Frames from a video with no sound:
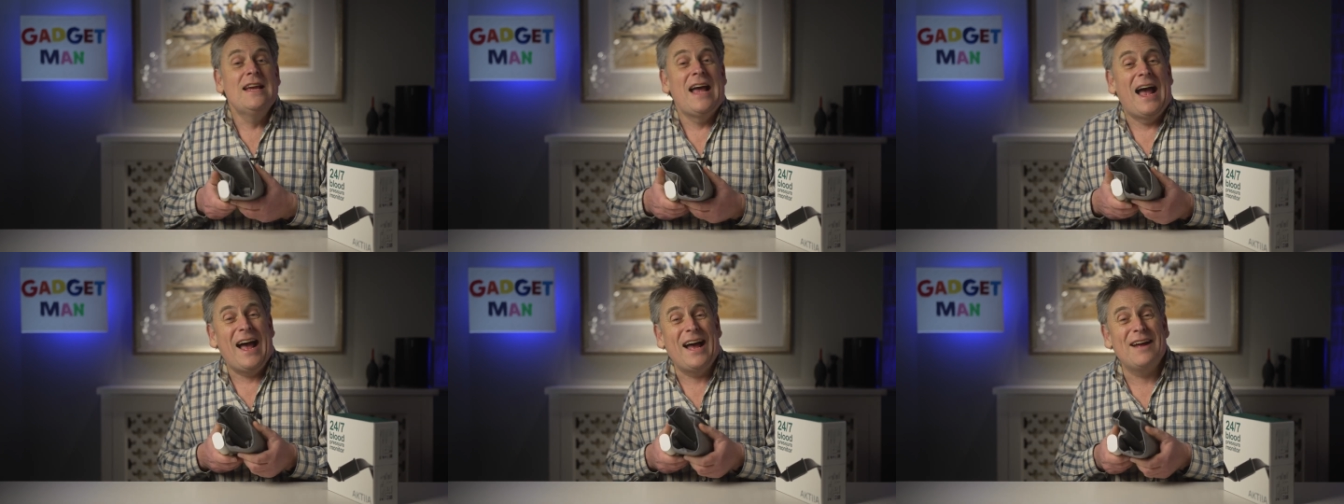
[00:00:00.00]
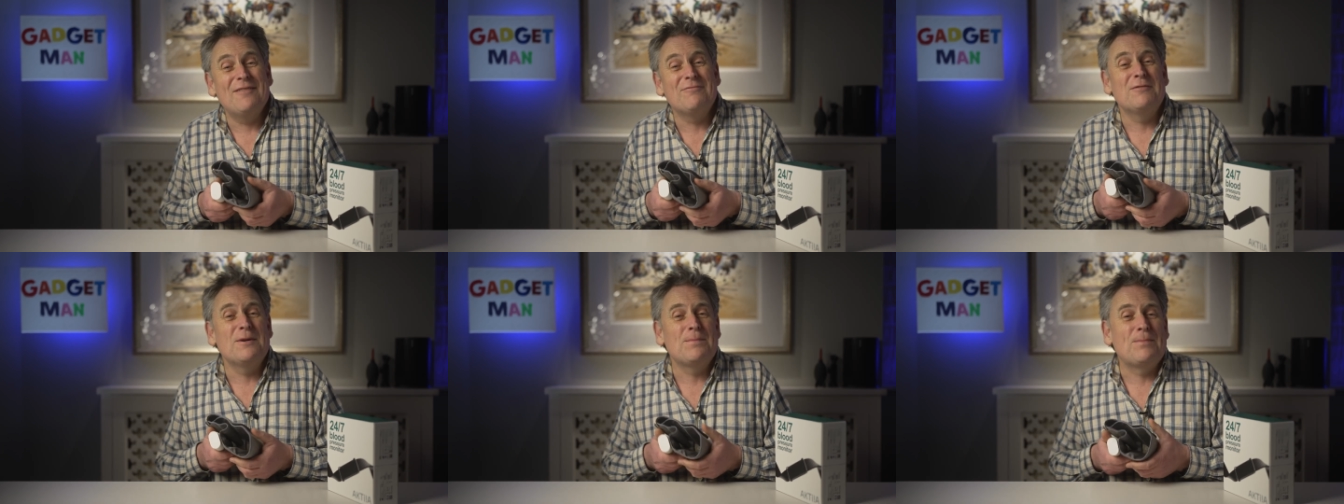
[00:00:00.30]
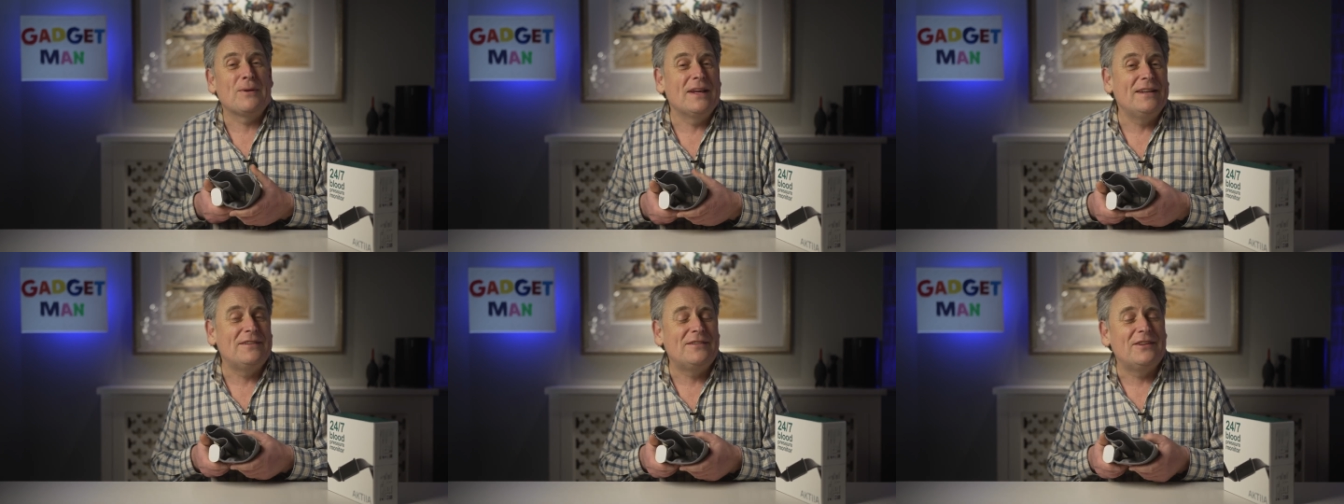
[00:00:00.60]
and
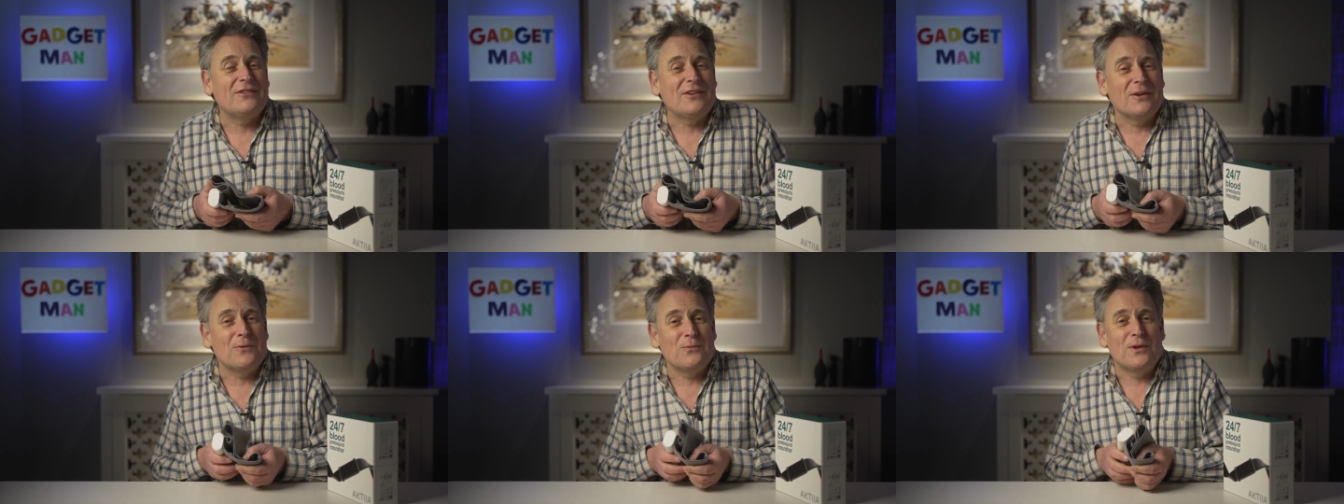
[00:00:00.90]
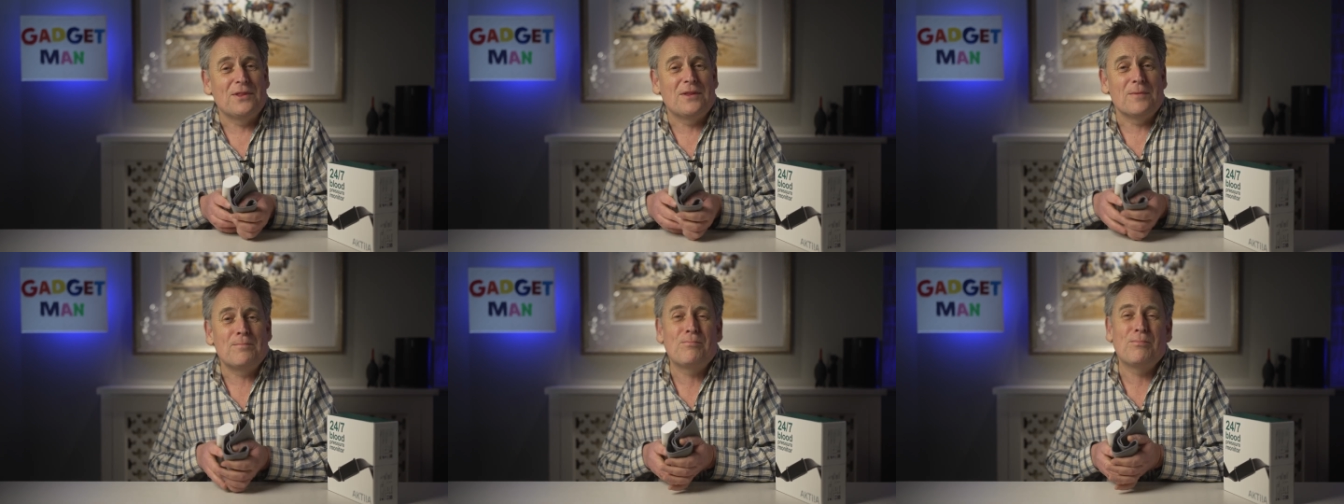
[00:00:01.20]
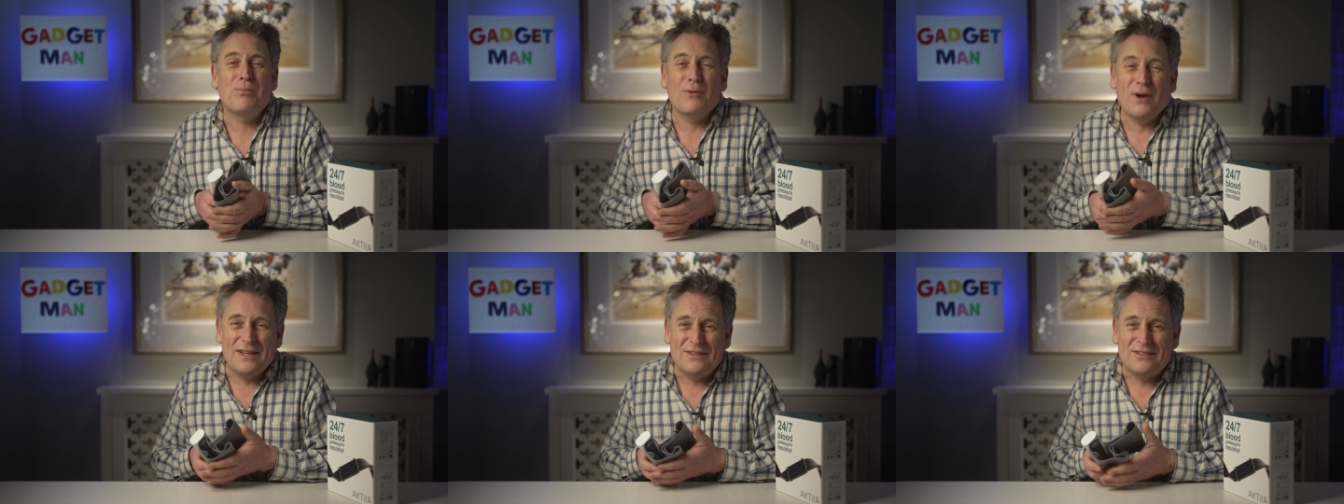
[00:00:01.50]
replaces it with a
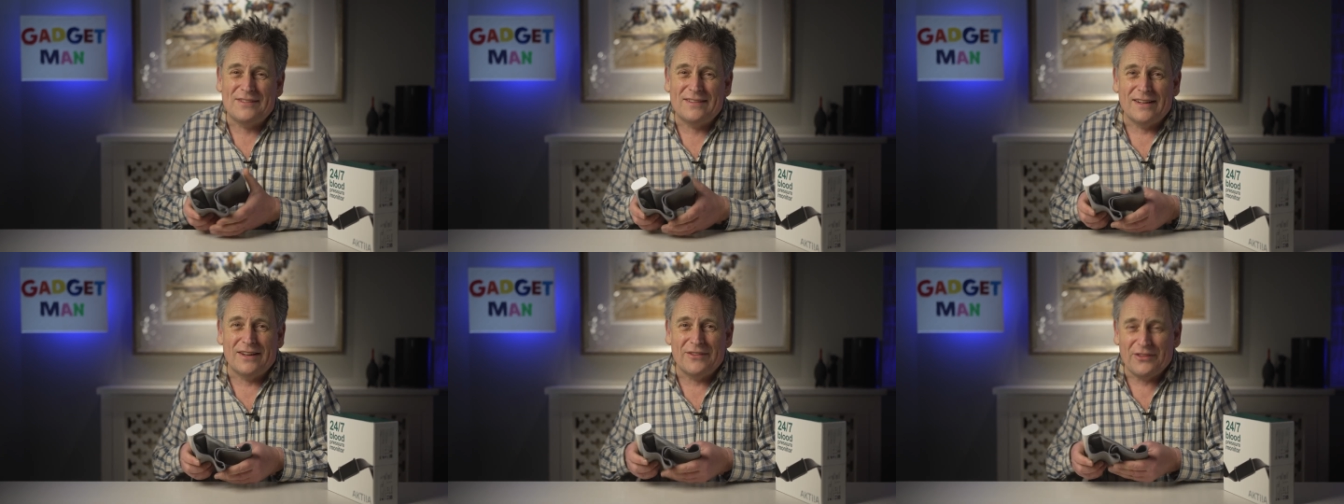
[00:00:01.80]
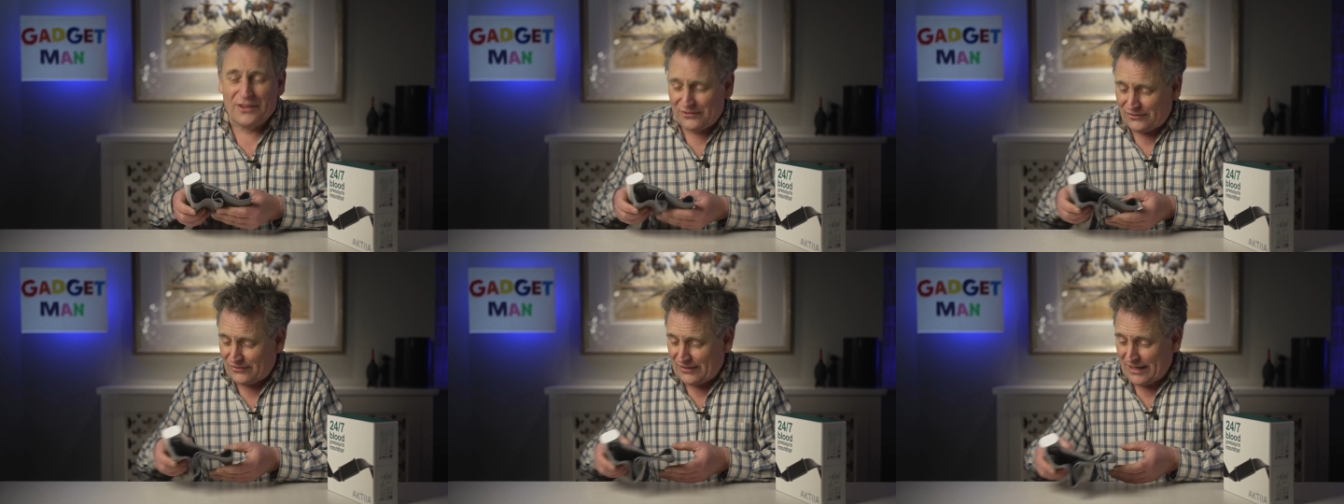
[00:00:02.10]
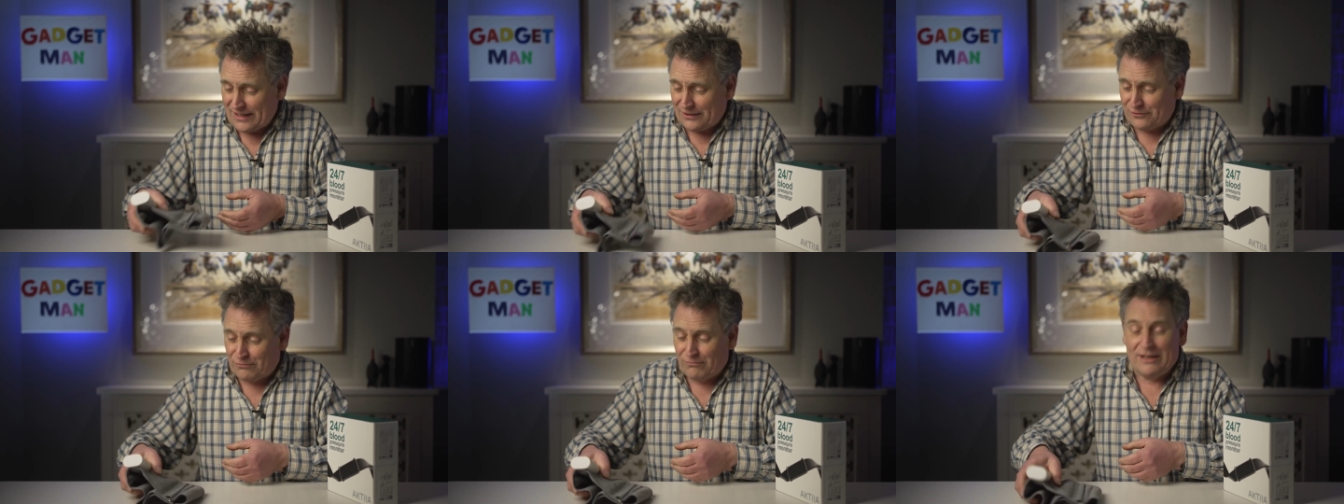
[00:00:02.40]
bracelet that
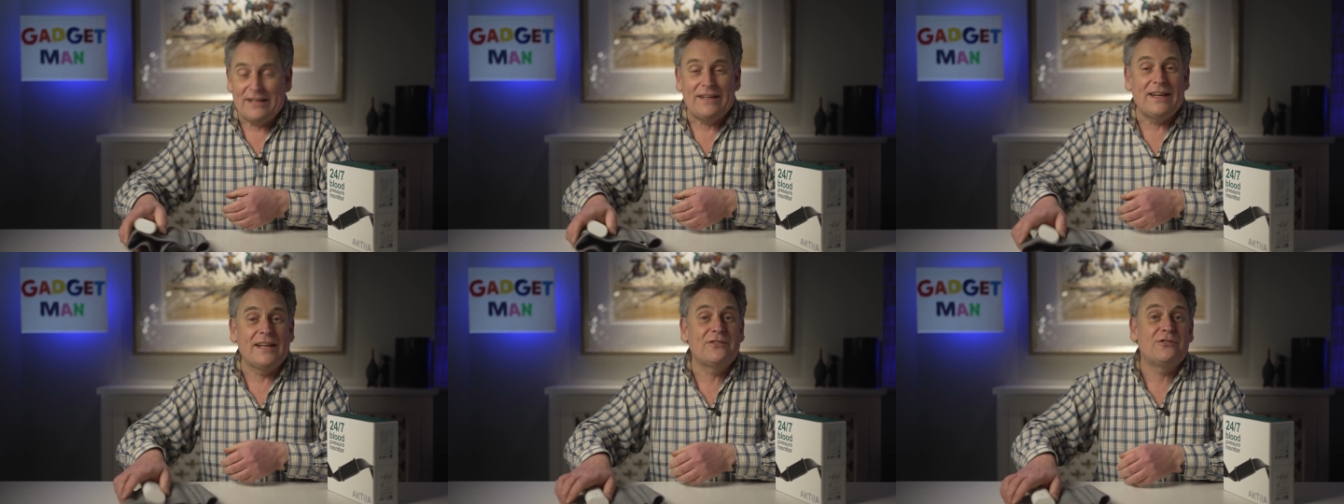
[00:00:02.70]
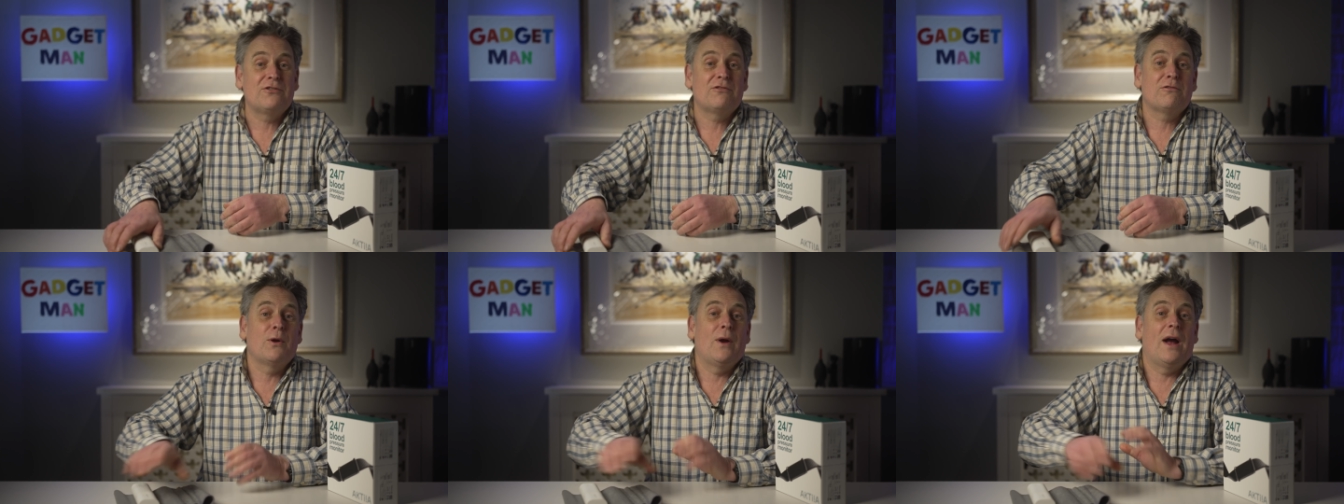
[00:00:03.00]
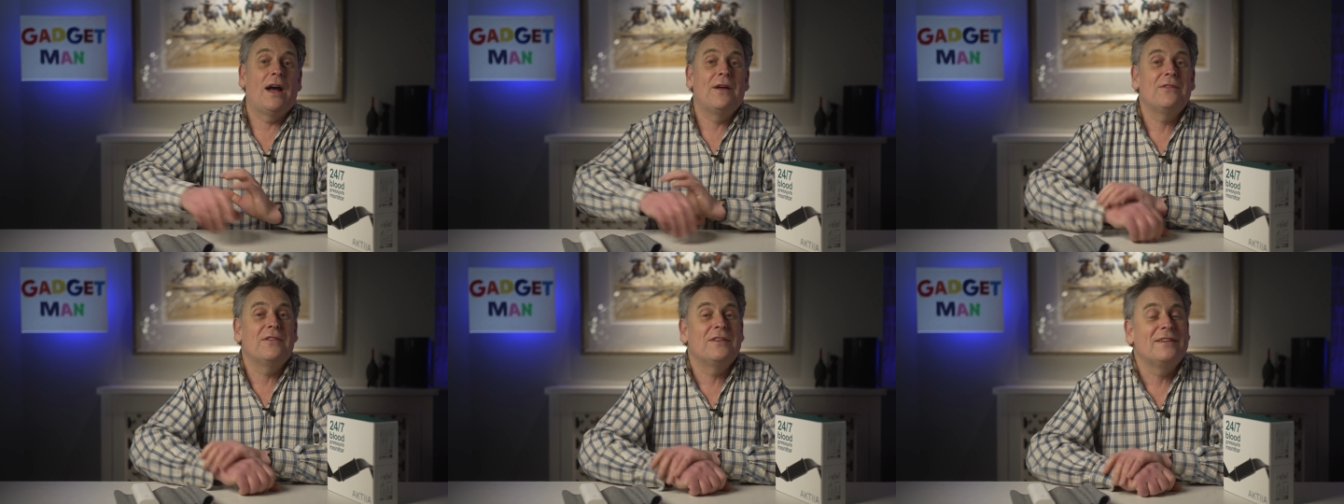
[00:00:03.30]
takes readings
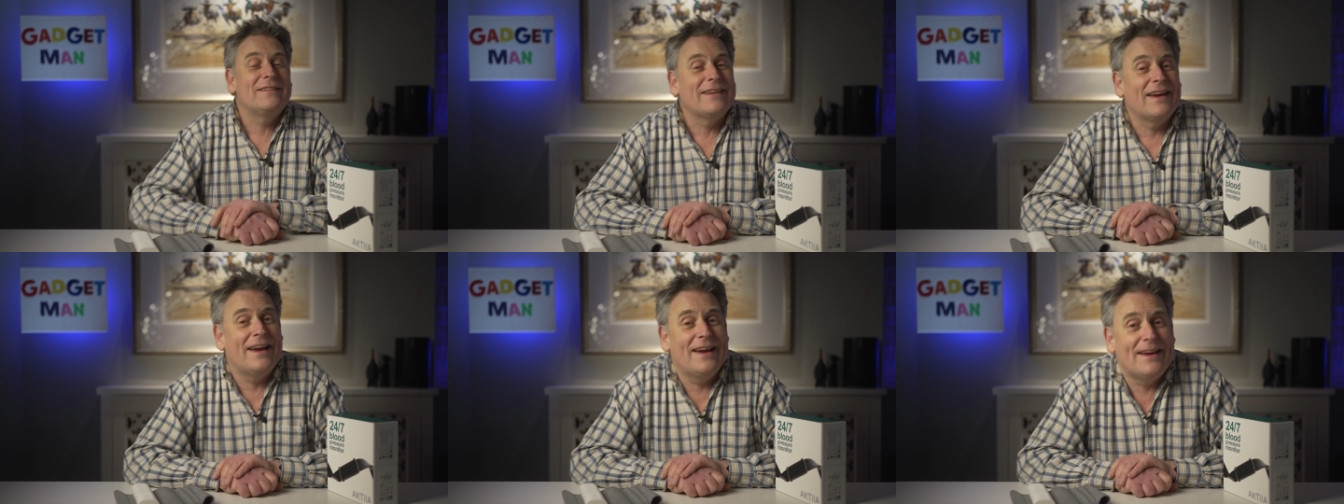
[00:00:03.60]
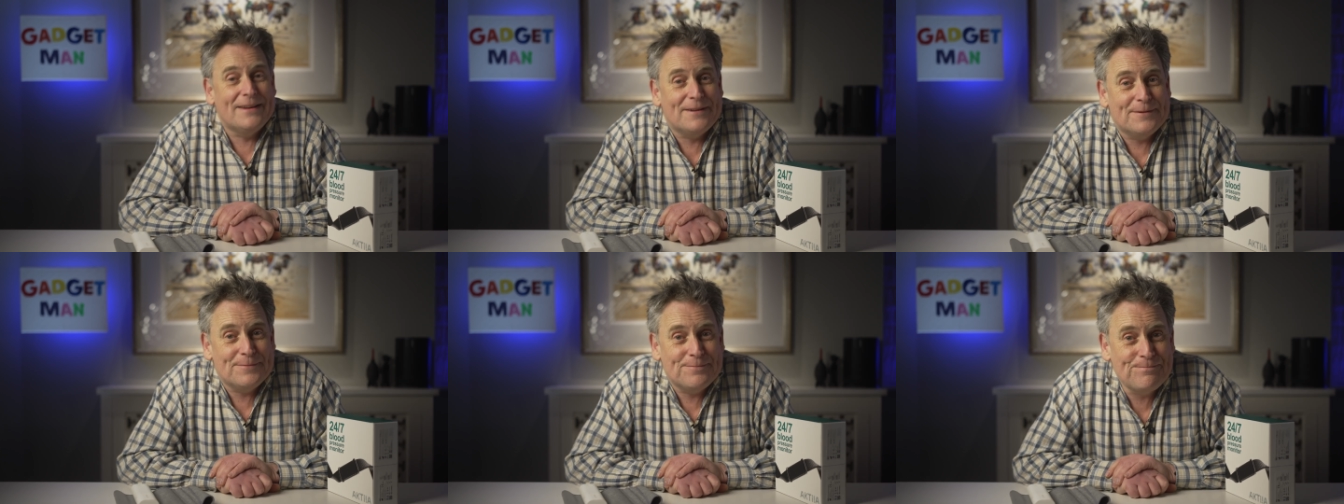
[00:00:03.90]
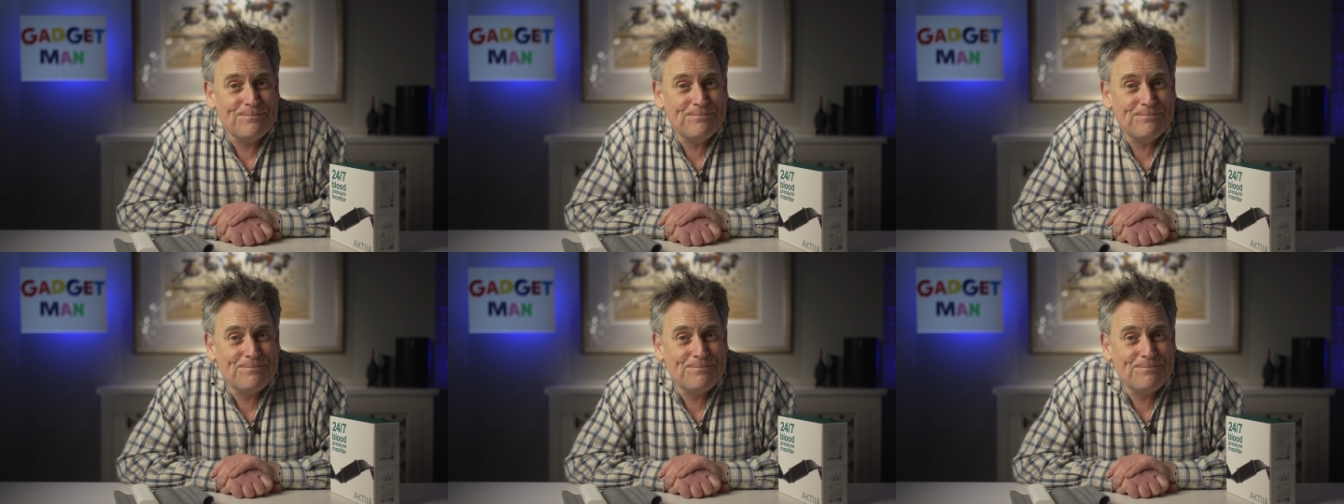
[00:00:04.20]
throughout the day.